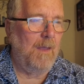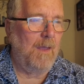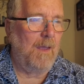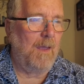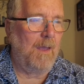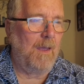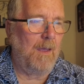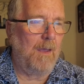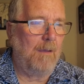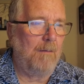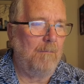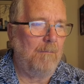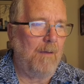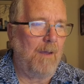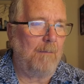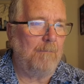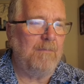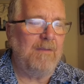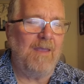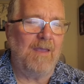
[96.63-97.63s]

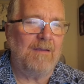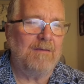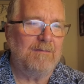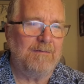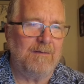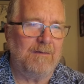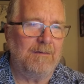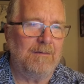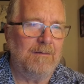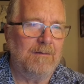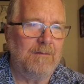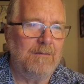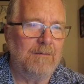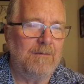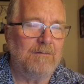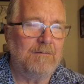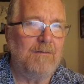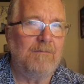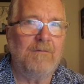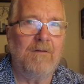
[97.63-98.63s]
I'm guessing,
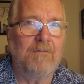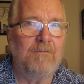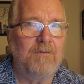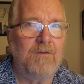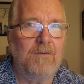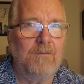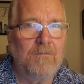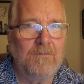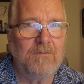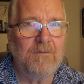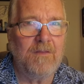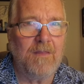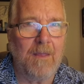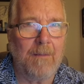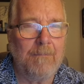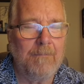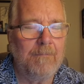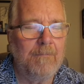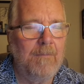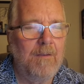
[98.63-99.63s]
because I've never used
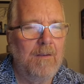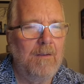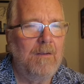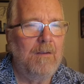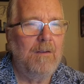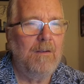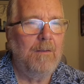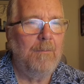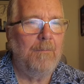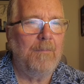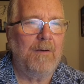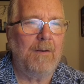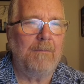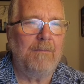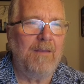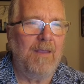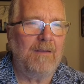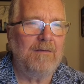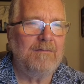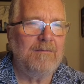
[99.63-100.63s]
them, but I'm
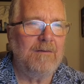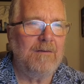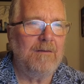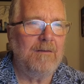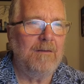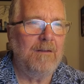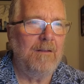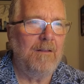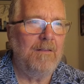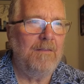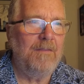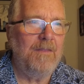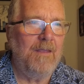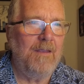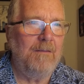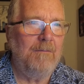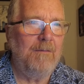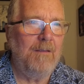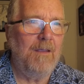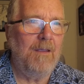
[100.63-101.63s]
guessing
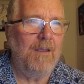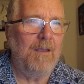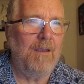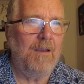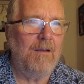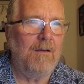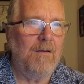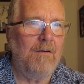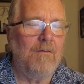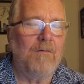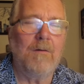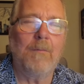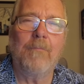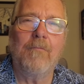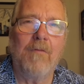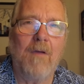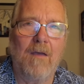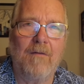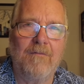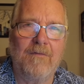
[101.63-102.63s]
they earn a
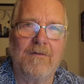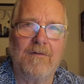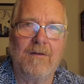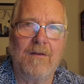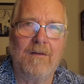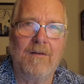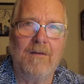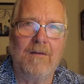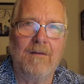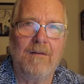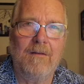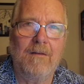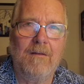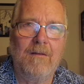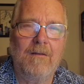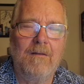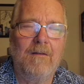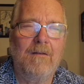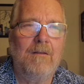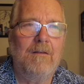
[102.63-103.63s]
profit.
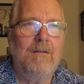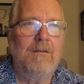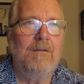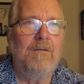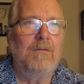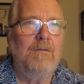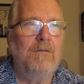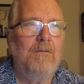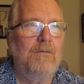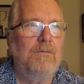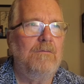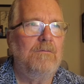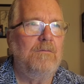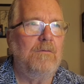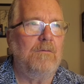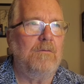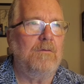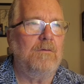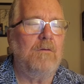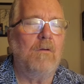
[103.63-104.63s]
So
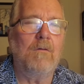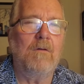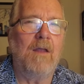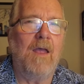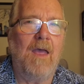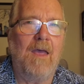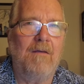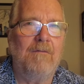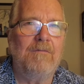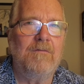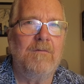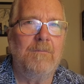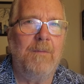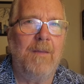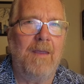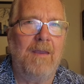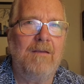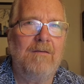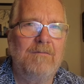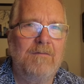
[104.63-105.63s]
you don't have to
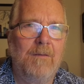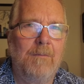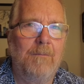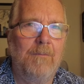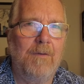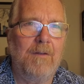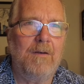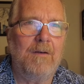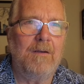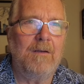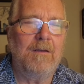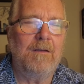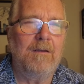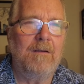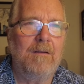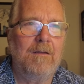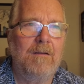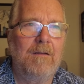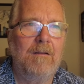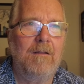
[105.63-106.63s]
pay somebody
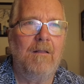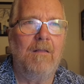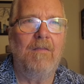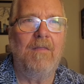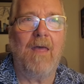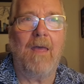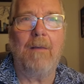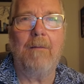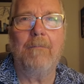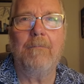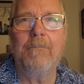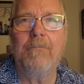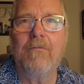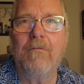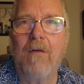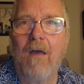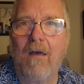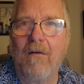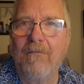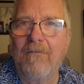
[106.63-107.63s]
that
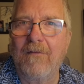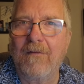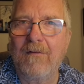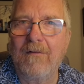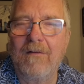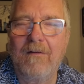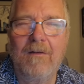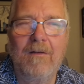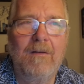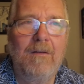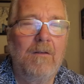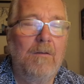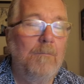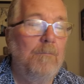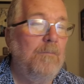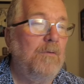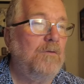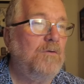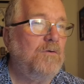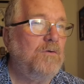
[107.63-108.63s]
profit,
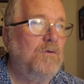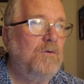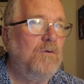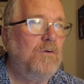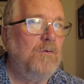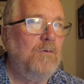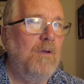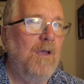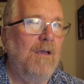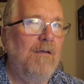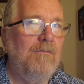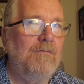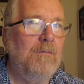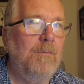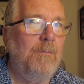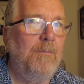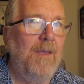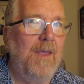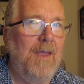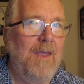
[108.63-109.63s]
but you do have to
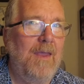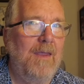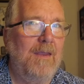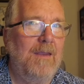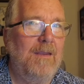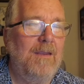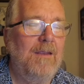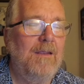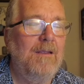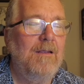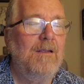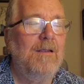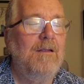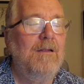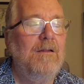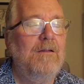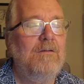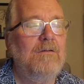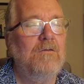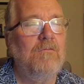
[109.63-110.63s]
pay
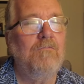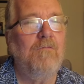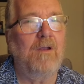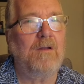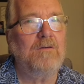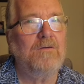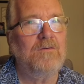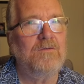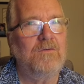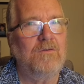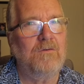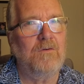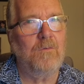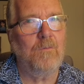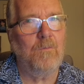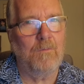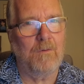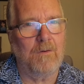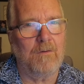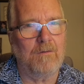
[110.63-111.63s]
to register your
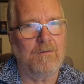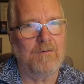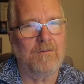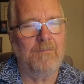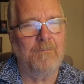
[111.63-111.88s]
work.